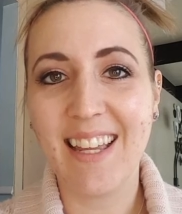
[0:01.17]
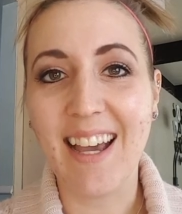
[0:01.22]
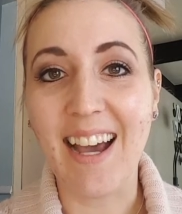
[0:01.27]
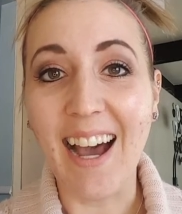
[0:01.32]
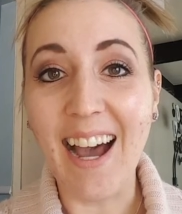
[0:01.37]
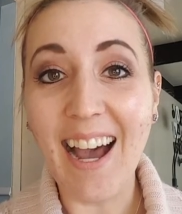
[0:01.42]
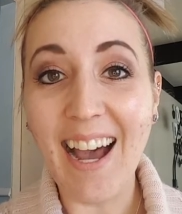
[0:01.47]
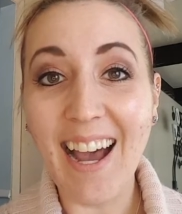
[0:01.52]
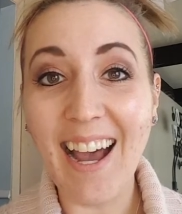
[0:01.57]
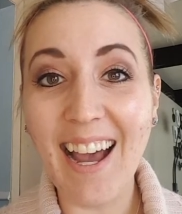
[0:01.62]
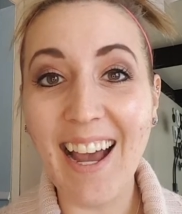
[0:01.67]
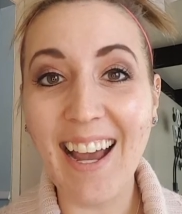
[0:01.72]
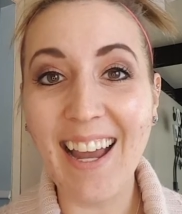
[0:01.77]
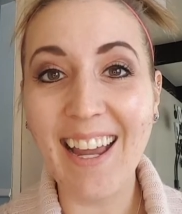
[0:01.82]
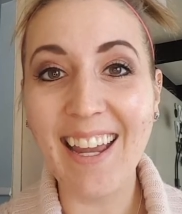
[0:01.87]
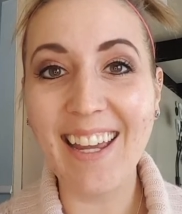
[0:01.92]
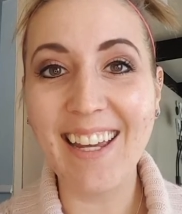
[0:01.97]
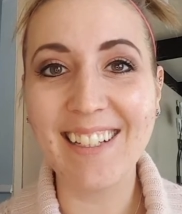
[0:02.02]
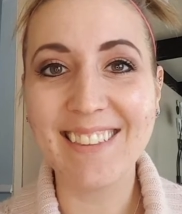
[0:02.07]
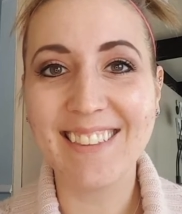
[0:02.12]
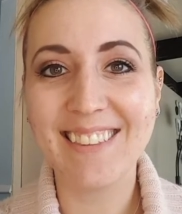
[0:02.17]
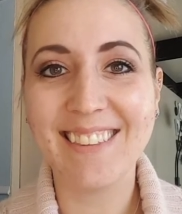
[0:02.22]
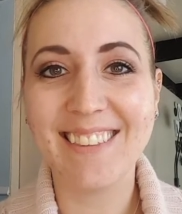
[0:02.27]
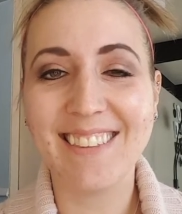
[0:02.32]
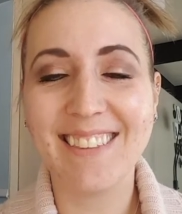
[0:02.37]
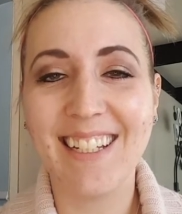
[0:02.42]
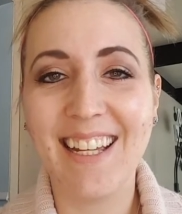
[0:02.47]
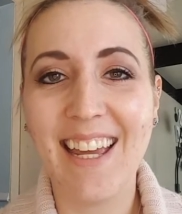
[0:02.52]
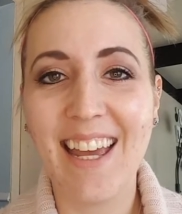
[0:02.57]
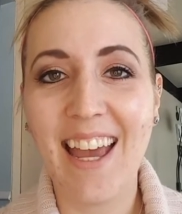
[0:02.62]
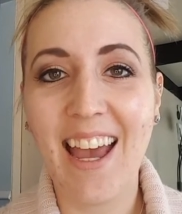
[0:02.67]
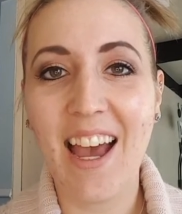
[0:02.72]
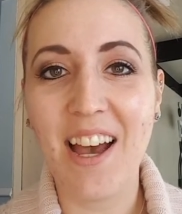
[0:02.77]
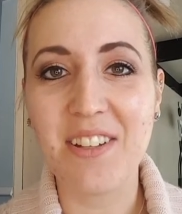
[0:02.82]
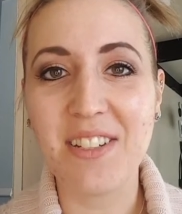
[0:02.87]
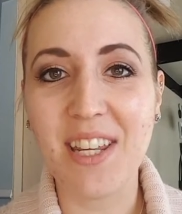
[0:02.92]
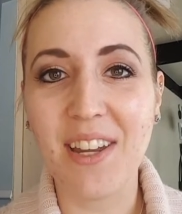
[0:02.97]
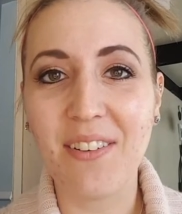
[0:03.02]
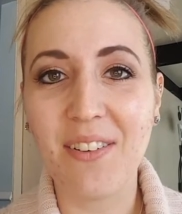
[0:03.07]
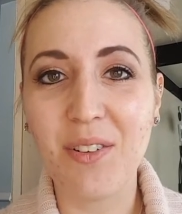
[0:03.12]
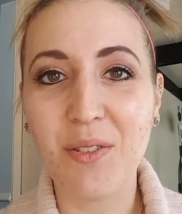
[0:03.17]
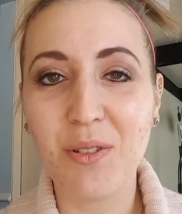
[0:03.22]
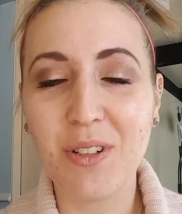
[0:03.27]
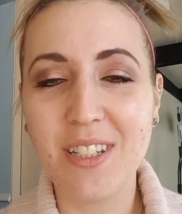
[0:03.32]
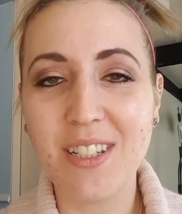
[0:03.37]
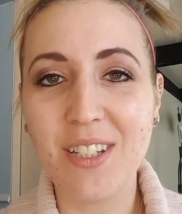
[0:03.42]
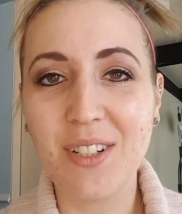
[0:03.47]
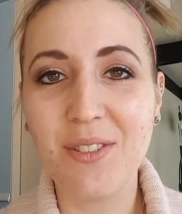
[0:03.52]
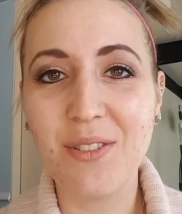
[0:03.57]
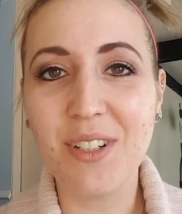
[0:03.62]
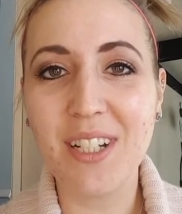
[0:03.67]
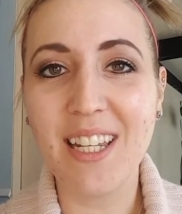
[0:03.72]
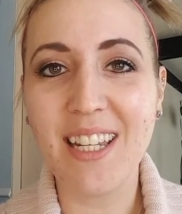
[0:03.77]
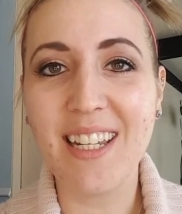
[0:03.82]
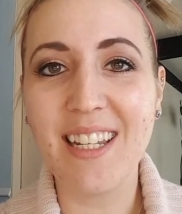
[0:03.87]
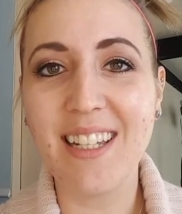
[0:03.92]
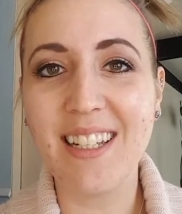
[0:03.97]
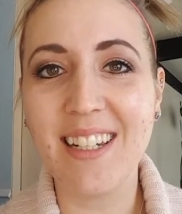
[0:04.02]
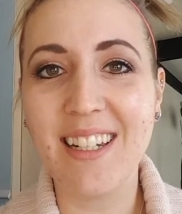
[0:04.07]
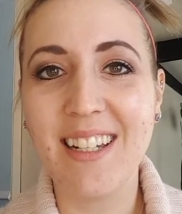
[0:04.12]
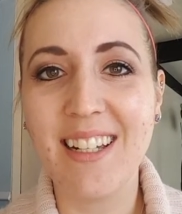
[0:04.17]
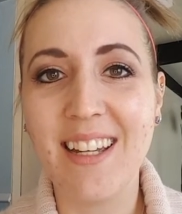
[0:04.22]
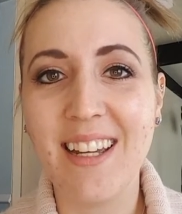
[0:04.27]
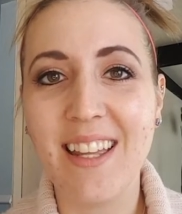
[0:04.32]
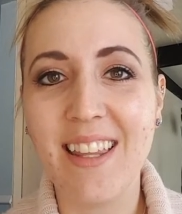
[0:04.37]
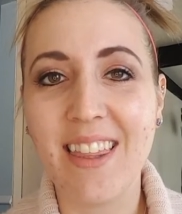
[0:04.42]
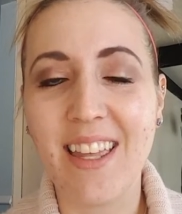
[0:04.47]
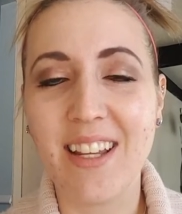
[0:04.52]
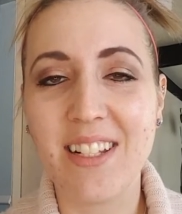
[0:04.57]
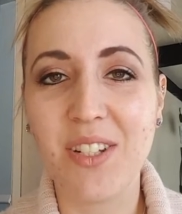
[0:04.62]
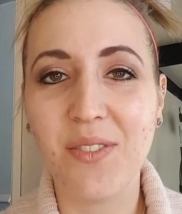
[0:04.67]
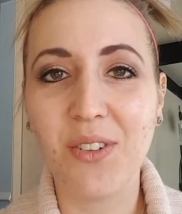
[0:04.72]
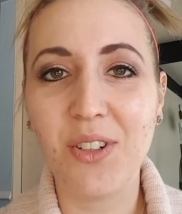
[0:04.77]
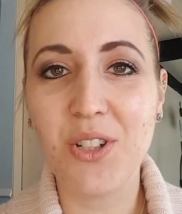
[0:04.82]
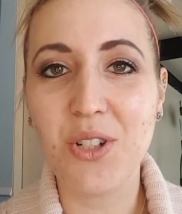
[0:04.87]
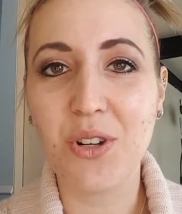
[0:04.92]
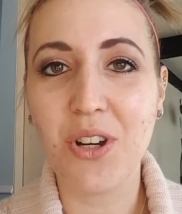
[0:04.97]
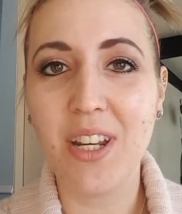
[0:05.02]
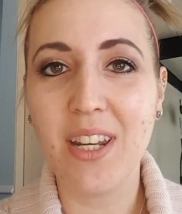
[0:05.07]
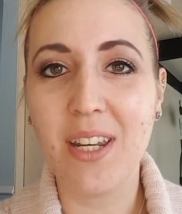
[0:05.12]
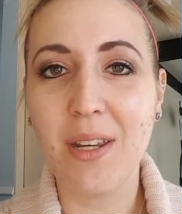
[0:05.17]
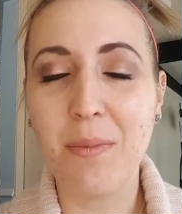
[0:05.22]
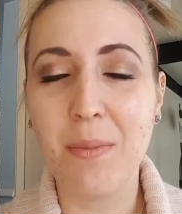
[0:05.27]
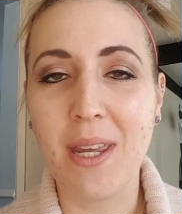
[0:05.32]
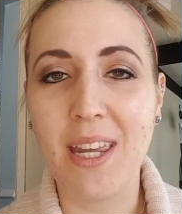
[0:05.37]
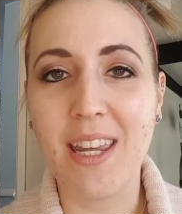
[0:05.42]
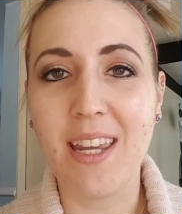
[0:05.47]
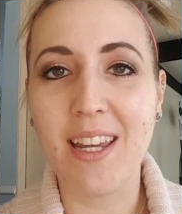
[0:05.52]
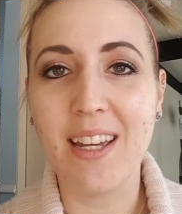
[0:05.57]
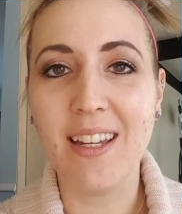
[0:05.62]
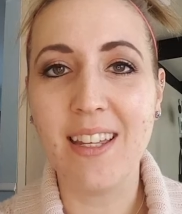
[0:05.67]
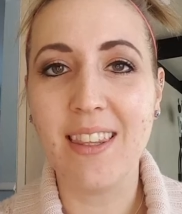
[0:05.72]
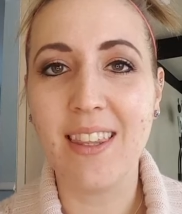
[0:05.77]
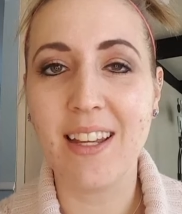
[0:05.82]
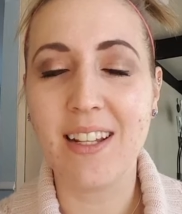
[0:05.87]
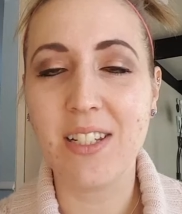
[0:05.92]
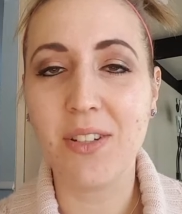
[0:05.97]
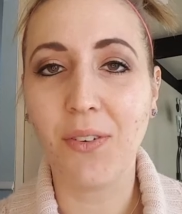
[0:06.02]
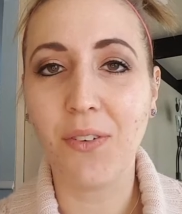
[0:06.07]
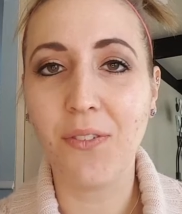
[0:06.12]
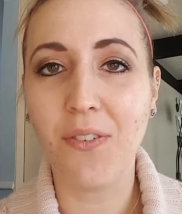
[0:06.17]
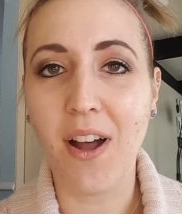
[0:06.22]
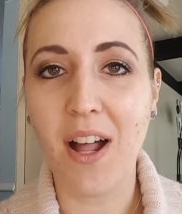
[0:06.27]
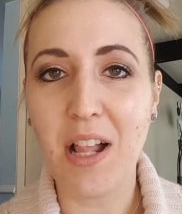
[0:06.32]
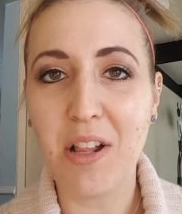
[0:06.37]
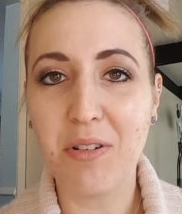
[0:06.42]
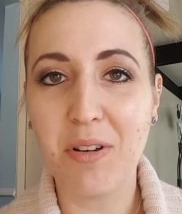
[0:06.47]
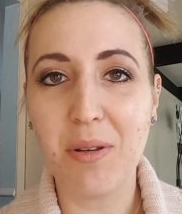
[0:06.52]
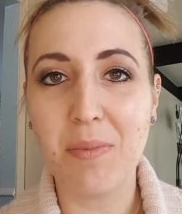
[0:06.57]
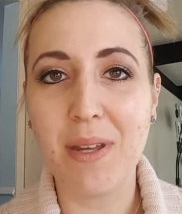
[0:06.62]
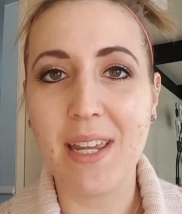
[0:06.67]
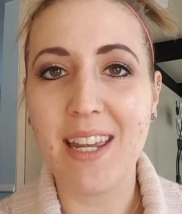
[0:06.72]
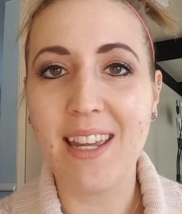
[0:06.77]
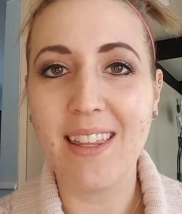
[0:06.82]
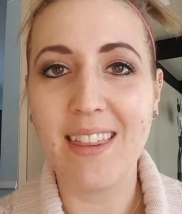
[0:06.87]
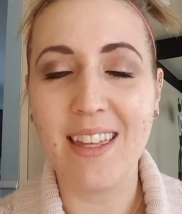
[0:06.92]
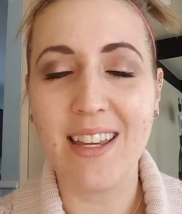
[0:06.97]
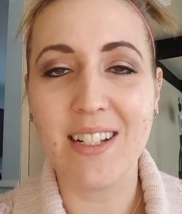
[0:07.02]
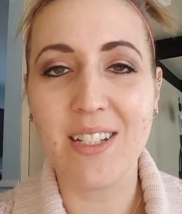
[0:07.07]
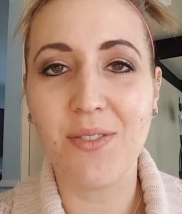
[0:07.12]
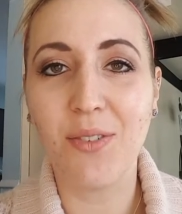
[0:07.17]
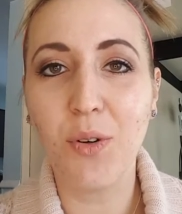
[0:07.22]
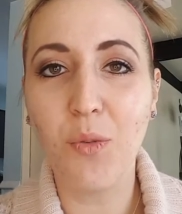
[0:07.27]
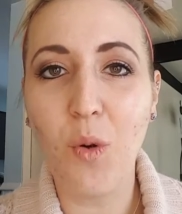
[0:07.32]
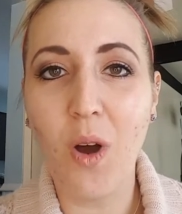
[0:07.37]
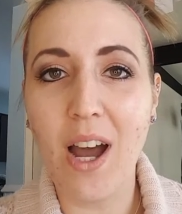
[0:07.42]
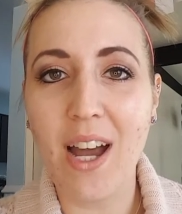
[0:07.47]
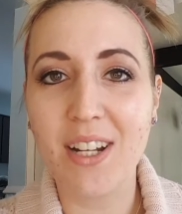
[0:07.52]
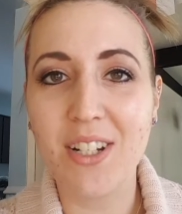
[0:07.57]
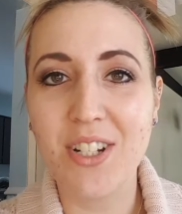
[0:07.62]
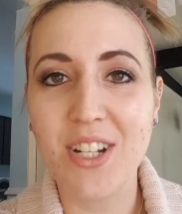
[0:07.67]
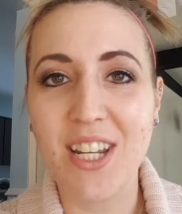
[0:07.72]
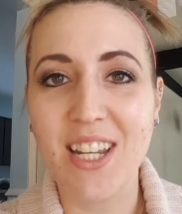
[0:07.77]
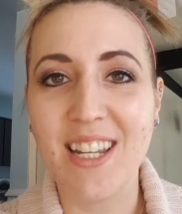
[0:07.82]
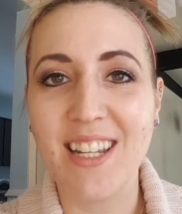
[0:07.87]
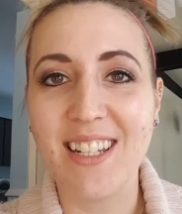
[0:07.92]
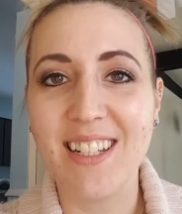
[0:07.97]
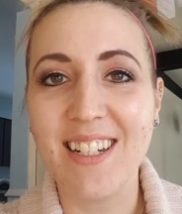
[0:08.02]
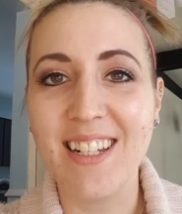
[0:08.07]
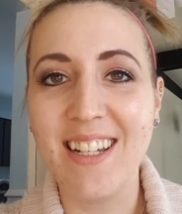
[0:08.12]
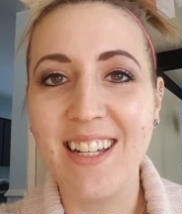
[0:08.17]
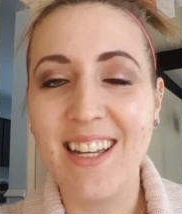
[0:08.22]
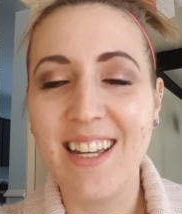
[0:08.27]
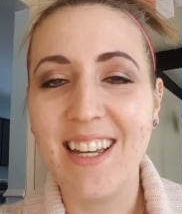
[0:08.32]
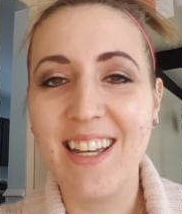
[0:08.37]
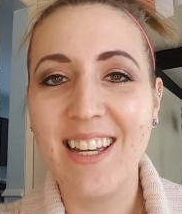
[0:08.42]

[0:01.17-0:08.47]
Hi! How's everyone doing? Thanks for joining me. Thanks for following me. Thanks for watching.